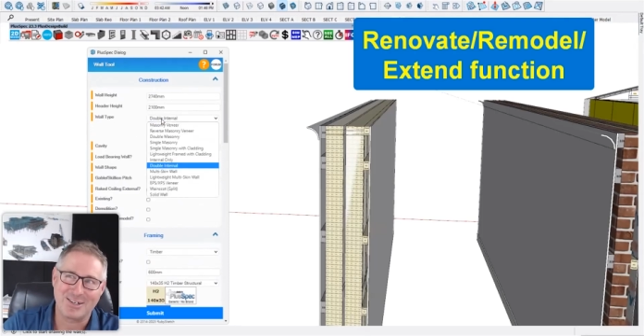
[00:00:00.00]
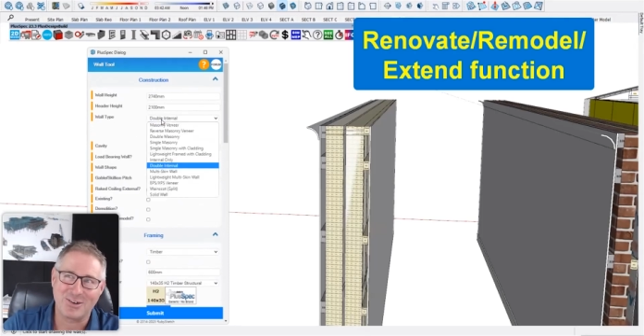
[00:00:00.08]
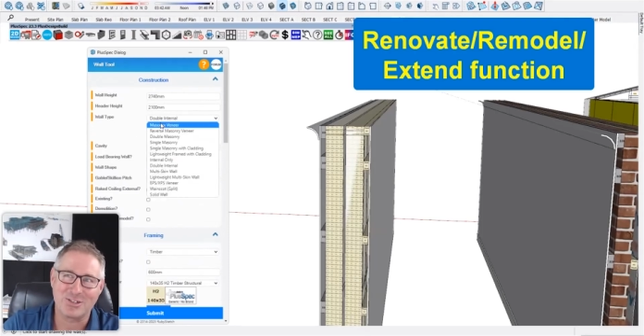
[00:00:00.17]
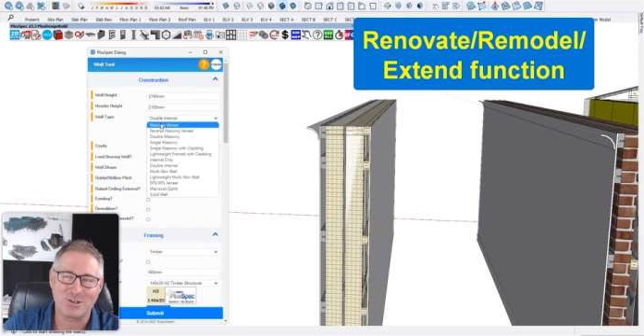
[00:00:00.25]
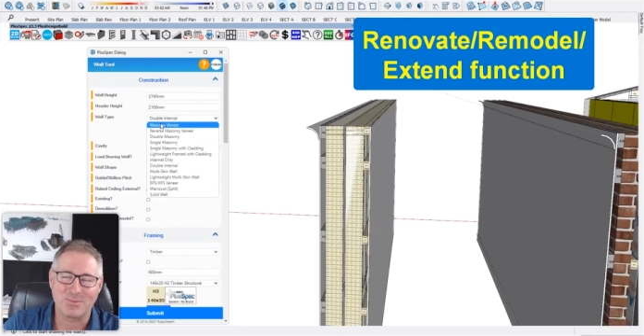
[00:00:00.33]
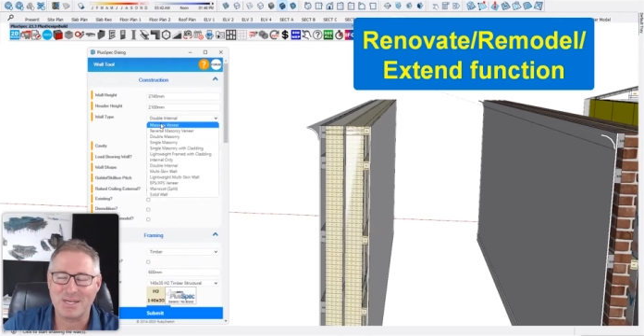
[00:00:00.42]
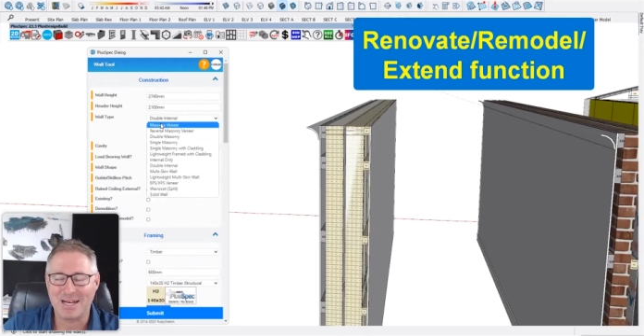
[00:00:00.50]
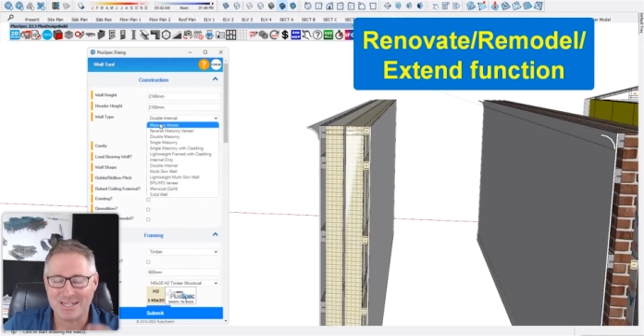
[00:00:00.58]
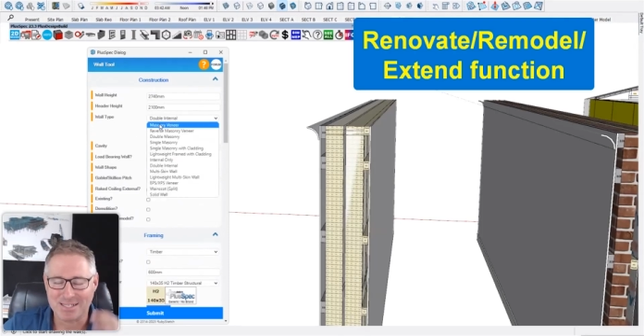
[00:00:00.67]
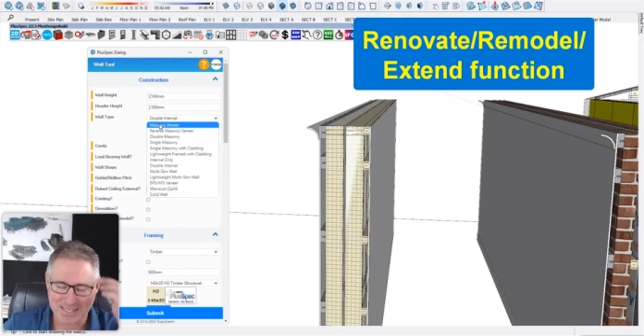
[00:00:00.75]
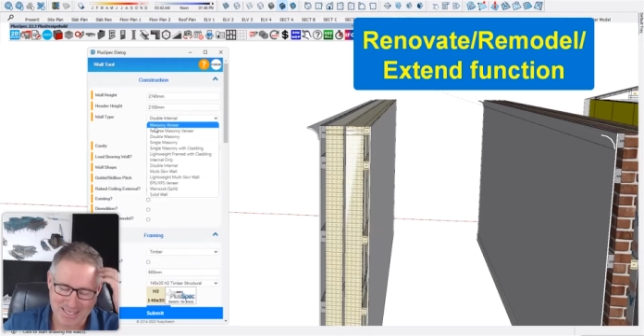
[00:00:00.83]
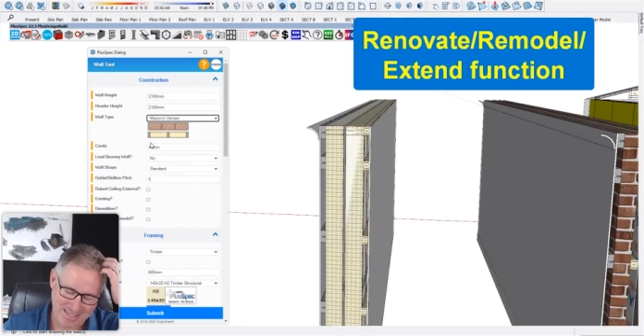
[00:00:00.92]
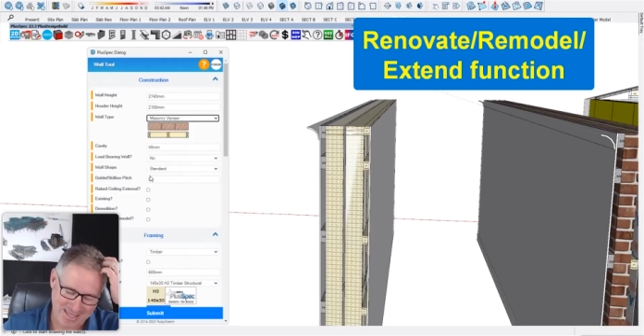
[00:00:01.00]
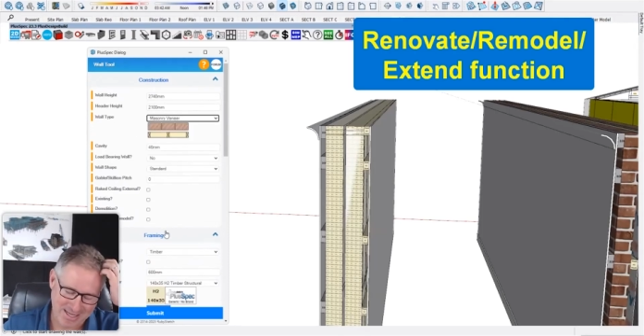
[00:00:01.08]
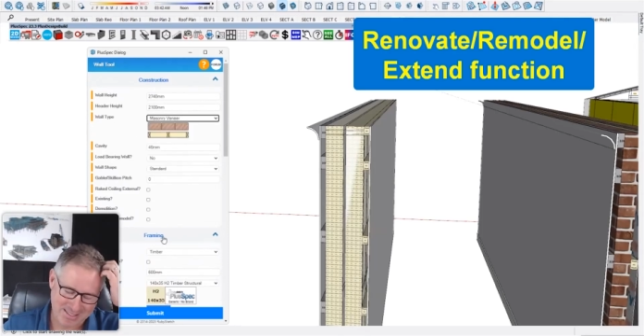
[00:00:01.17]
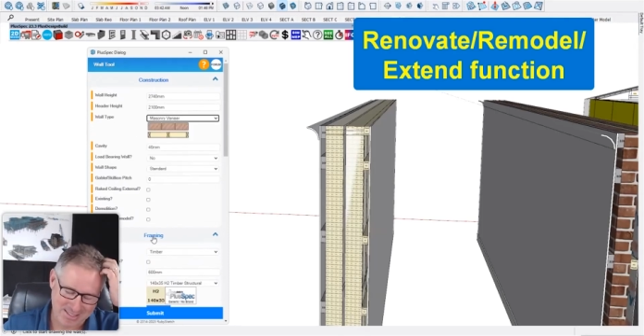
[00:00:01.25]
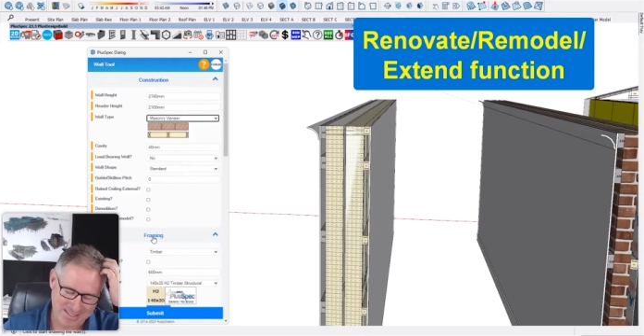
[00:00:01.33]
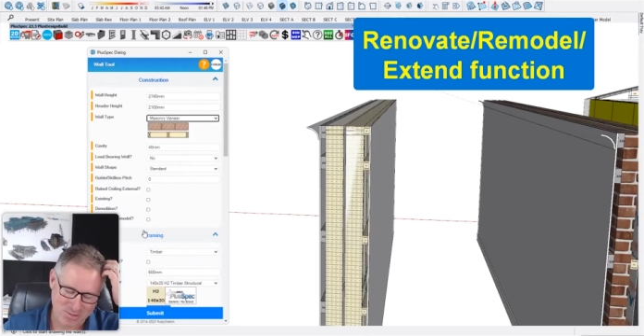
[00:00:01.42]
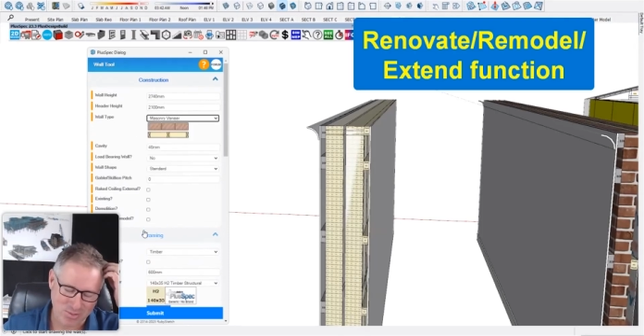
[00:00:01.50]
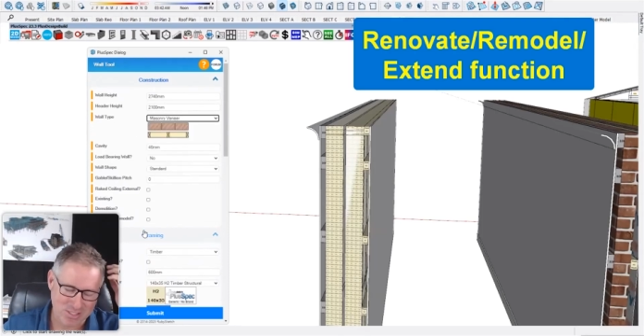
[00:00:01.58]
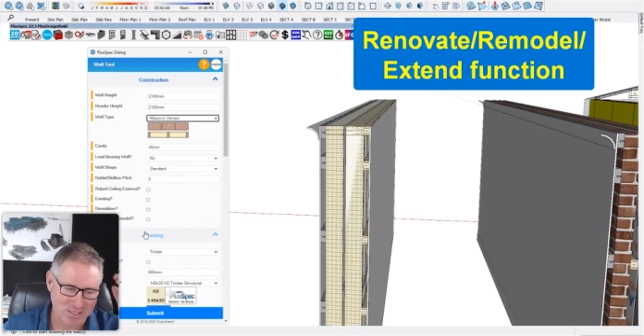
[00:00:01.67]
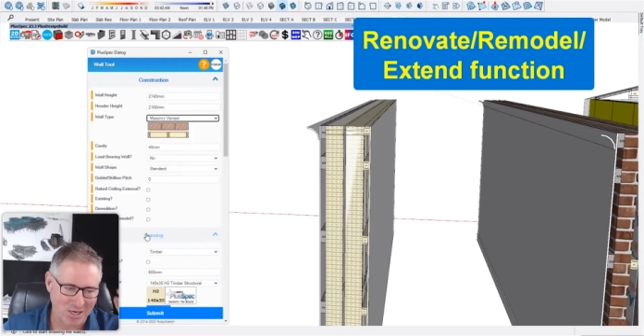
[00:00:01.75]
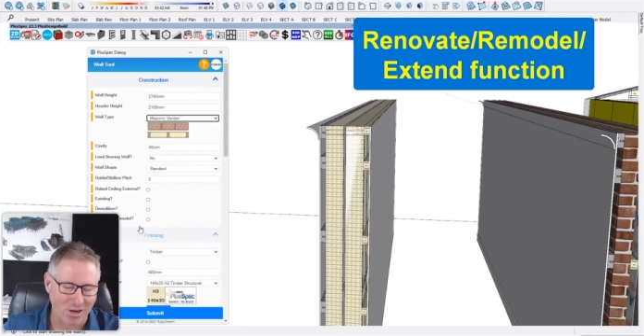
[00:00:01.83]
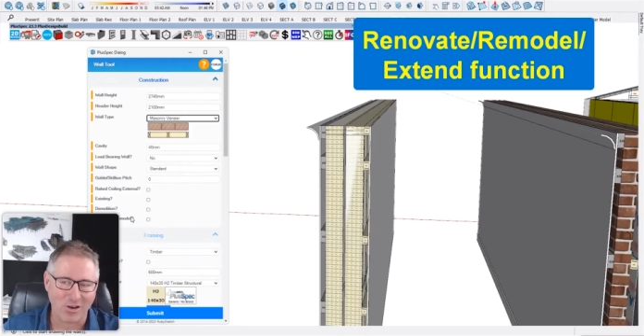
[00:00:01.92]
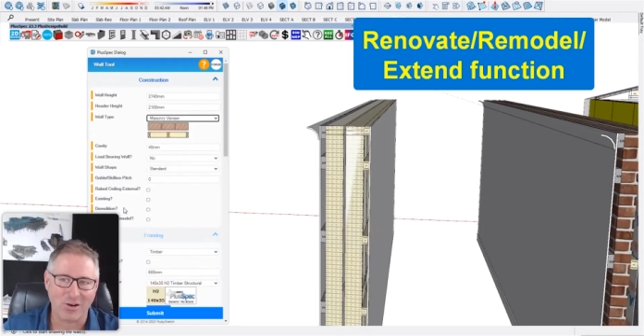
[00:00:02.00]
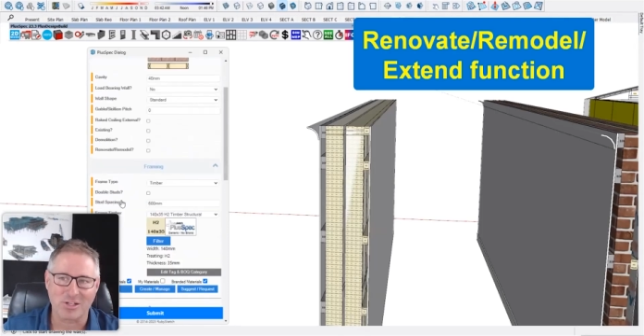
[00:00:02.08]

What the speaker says: Guys, I've been asked this question a lot of